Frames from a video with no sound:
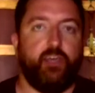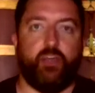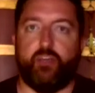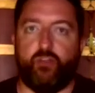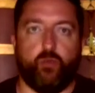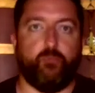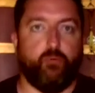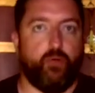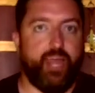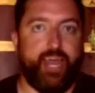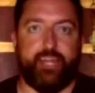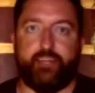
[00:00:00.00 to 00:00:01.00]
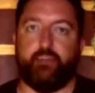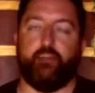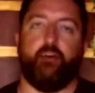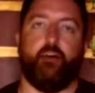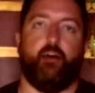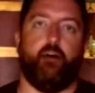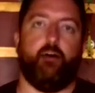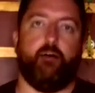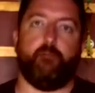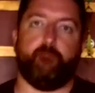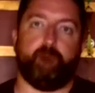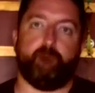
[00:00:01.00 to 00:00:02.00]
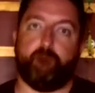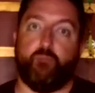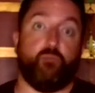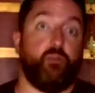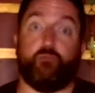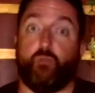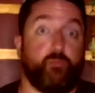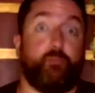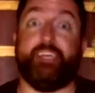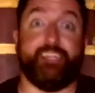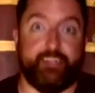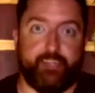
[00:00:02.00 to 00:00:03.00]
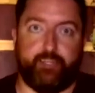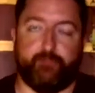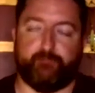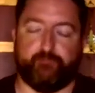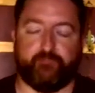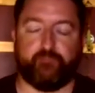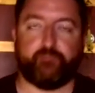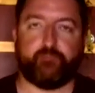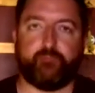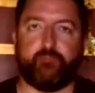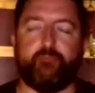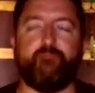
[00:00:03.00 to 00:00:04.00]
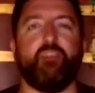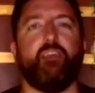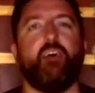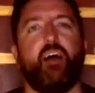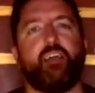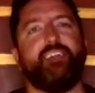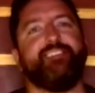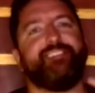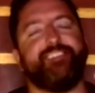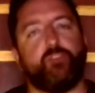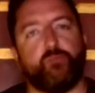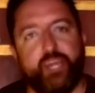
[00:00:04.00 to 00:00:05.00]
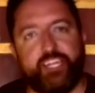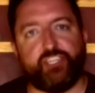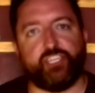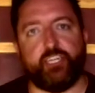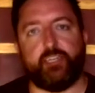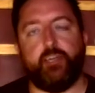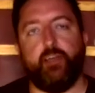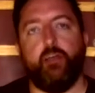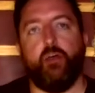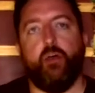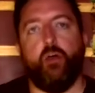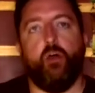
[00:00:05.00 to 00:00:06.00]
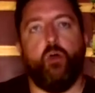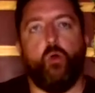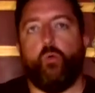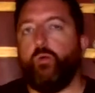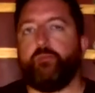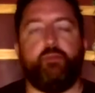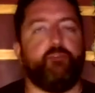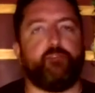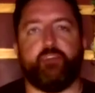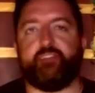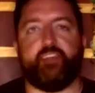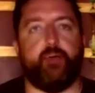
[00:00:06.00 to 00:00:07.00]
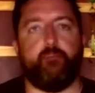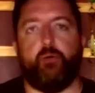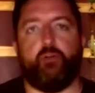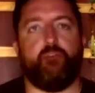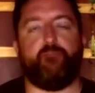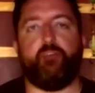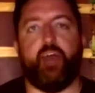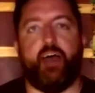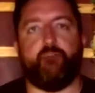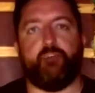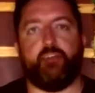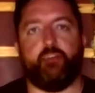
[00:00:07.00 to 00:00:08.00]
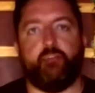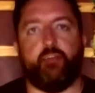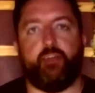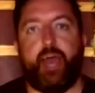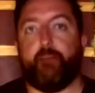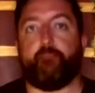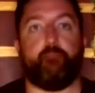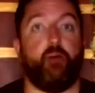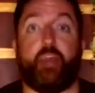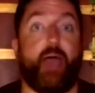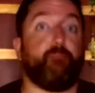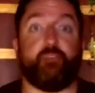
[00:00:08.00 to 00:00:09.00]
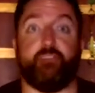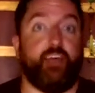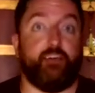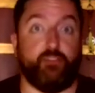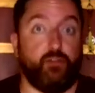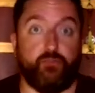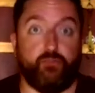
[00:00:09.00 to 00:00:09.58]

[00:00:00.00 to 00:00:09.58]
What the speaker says: your brand repeatedly. Consideration would be, for example, if you have an app to download.